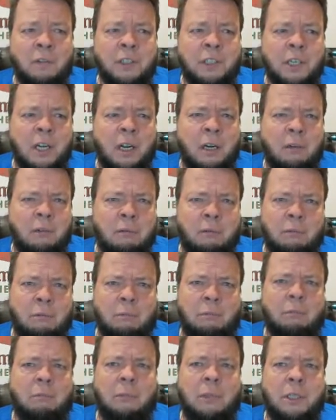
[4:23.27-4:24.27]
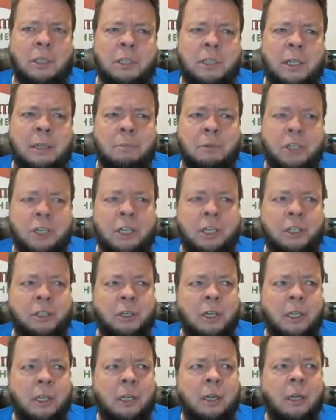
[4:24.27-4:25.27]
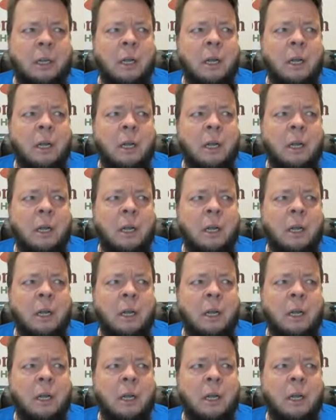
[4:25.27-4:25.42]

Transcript: It's not in the same genus or anything.